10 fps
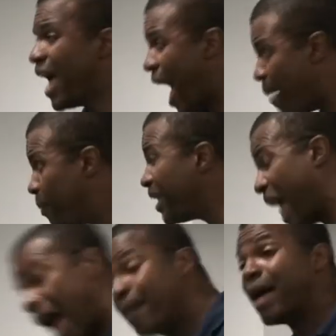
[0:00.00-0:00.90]
it,
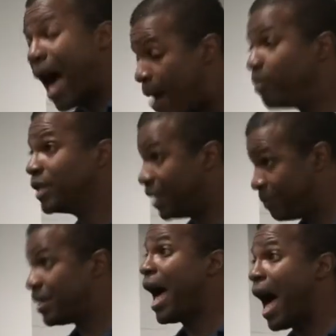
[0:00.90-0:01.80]
I
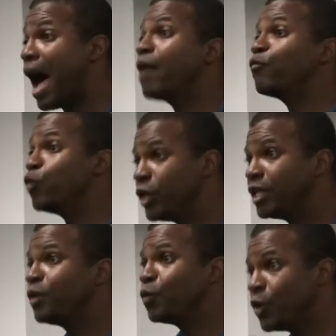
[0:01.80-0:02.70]
believe it," I
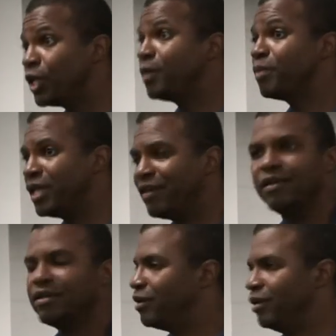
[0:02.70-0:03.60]
really, really believe
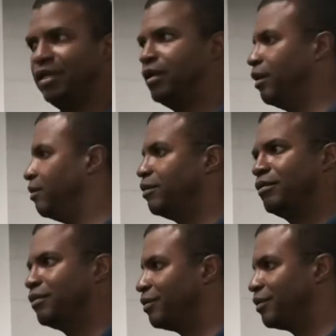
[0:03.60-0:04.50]
it. No,
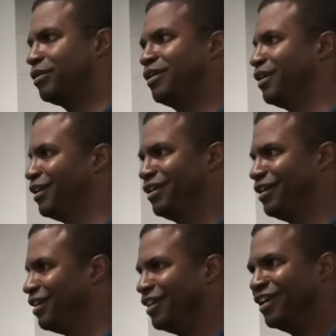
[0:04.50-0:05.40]
they
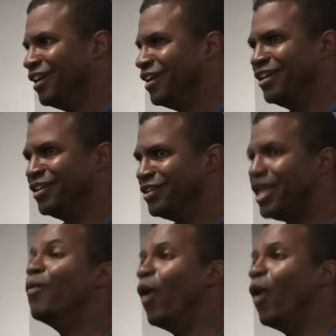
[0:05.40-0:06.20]
don't. They